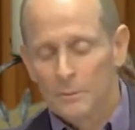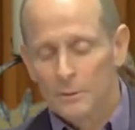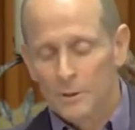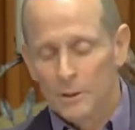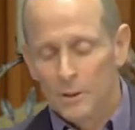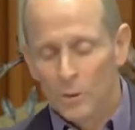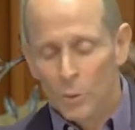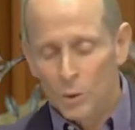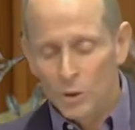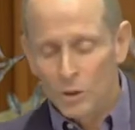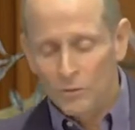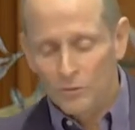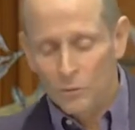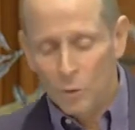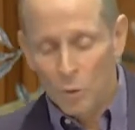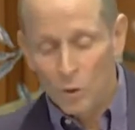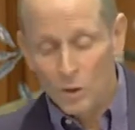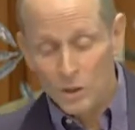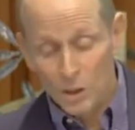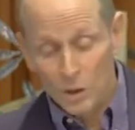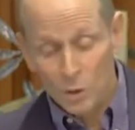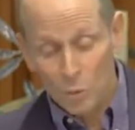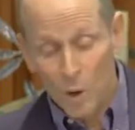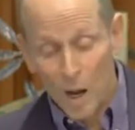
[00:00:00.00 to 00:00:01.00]
Which, of
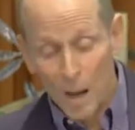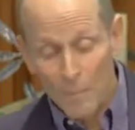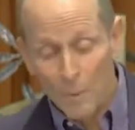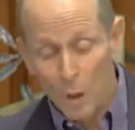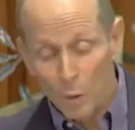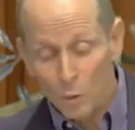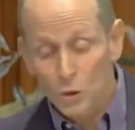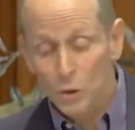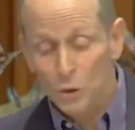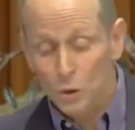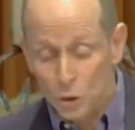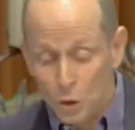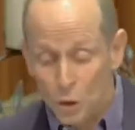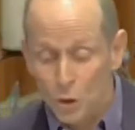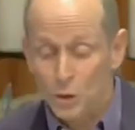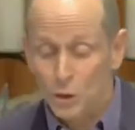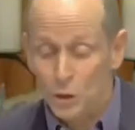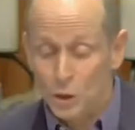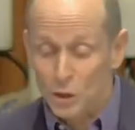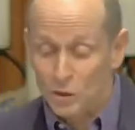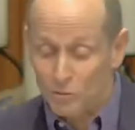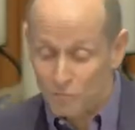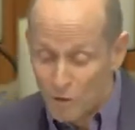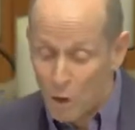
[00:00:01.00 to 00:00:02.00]
course, is why most
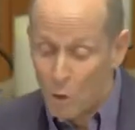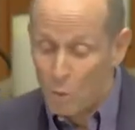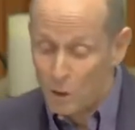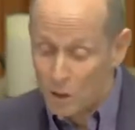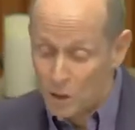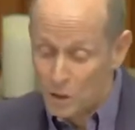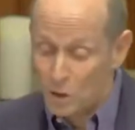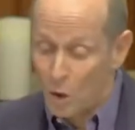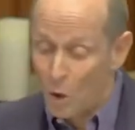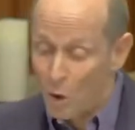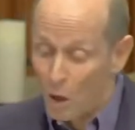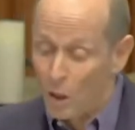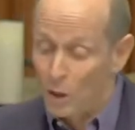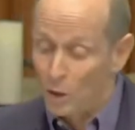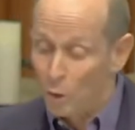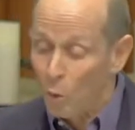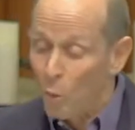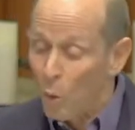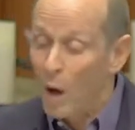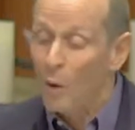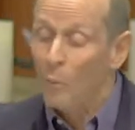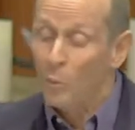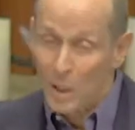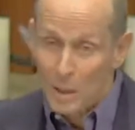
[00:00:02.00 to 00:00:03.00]
churches focus on
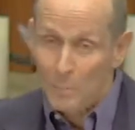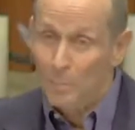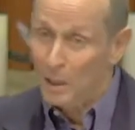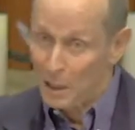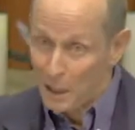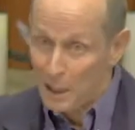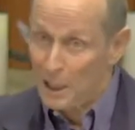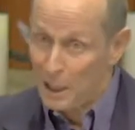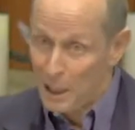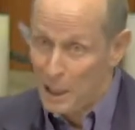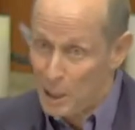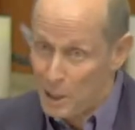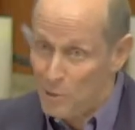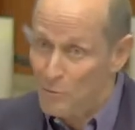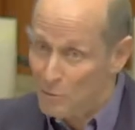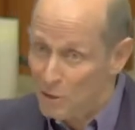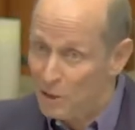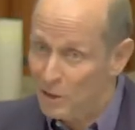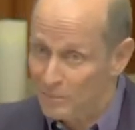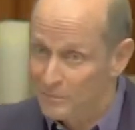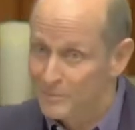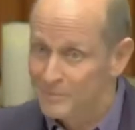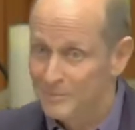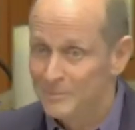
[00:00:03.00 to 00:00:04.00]
what we believe
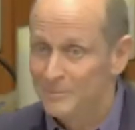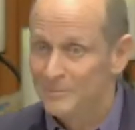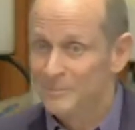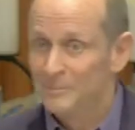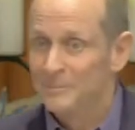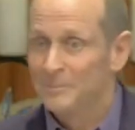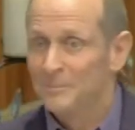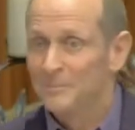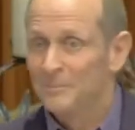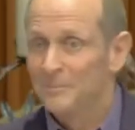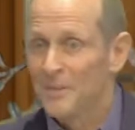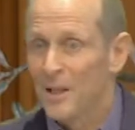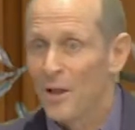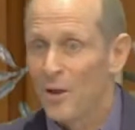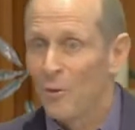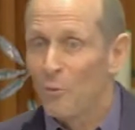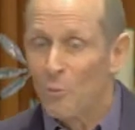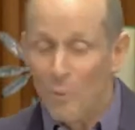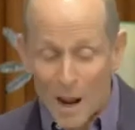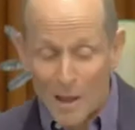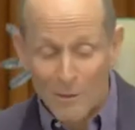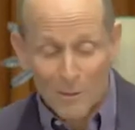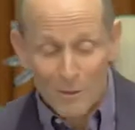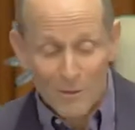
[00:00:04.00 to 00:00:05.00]

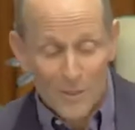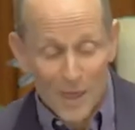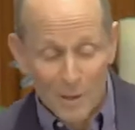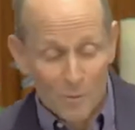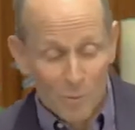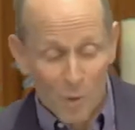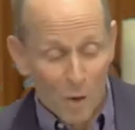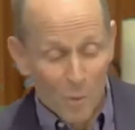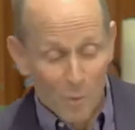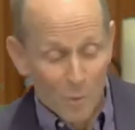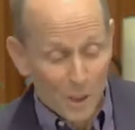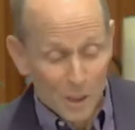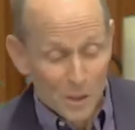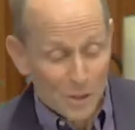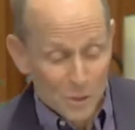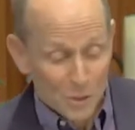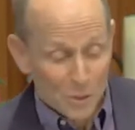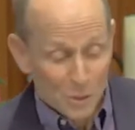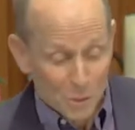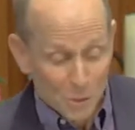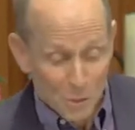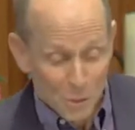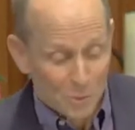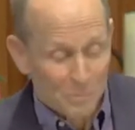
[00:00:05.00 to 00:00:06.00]
rather than what we
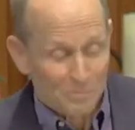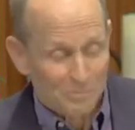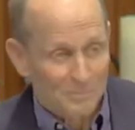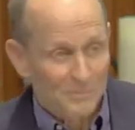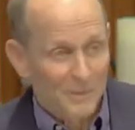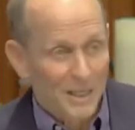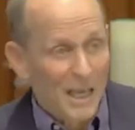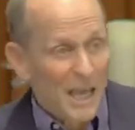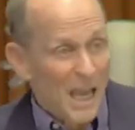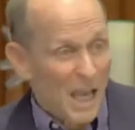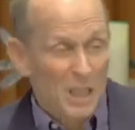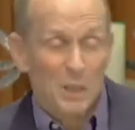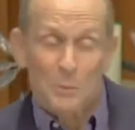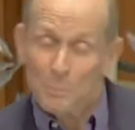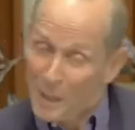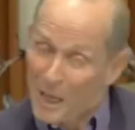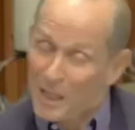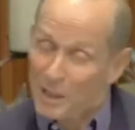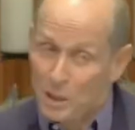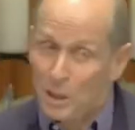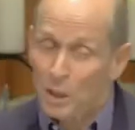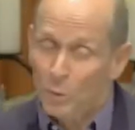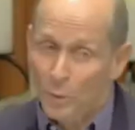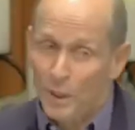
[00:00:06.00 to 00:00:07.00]
do,
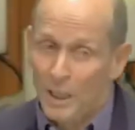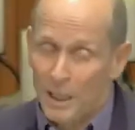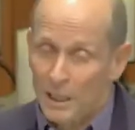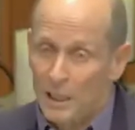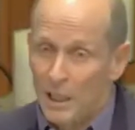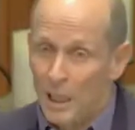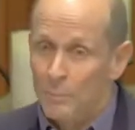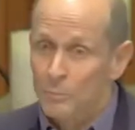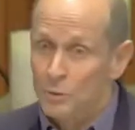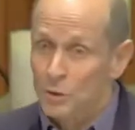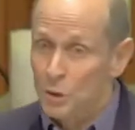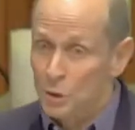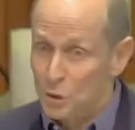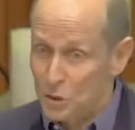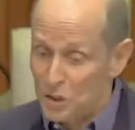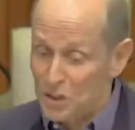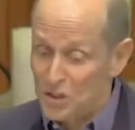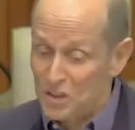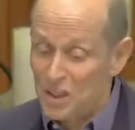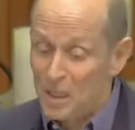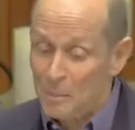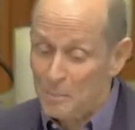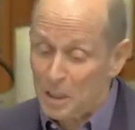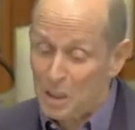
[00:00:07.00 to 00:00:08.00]
especially when it comes to
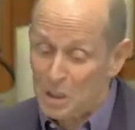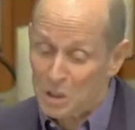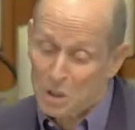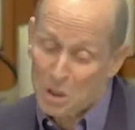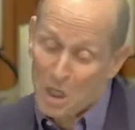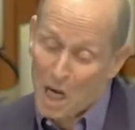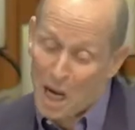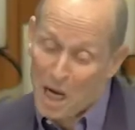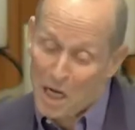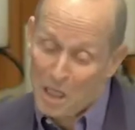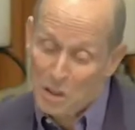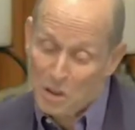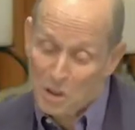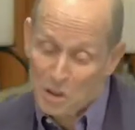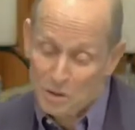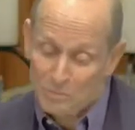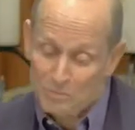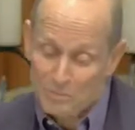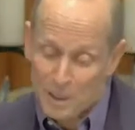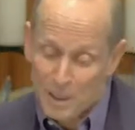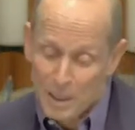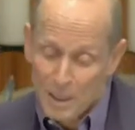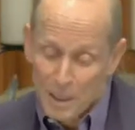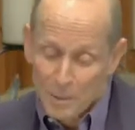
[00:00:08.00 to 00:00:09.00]
systemic change,
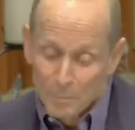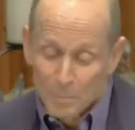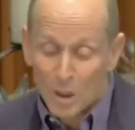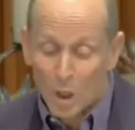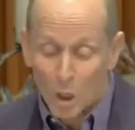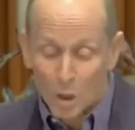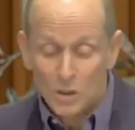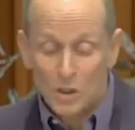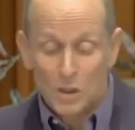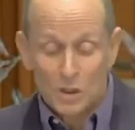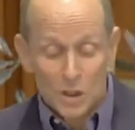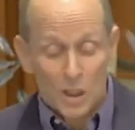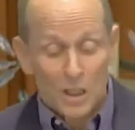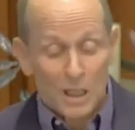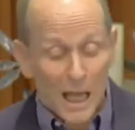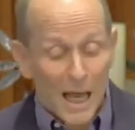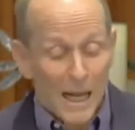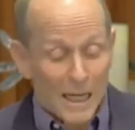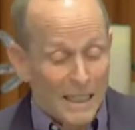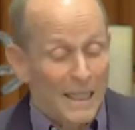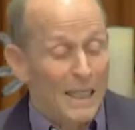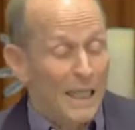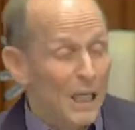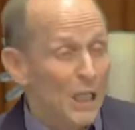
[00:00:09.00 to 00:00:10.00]
because it's a
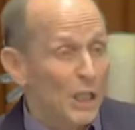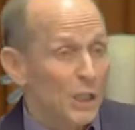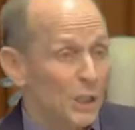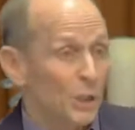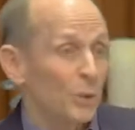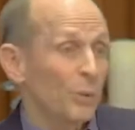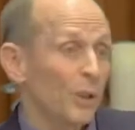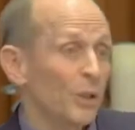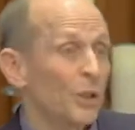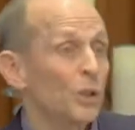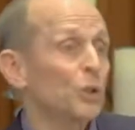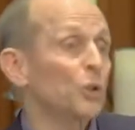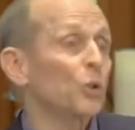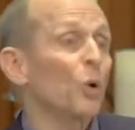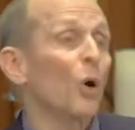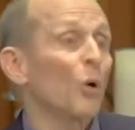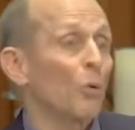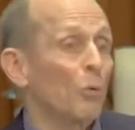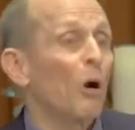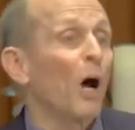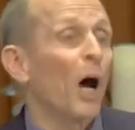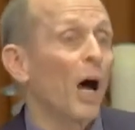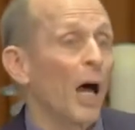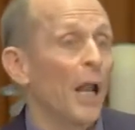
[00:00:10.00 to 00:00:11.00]
lot easier in the short
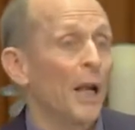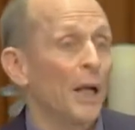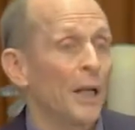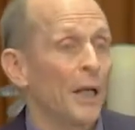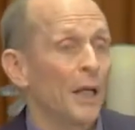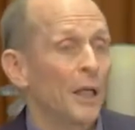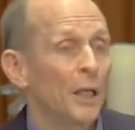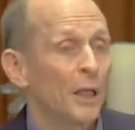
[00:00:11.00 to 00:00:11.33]
run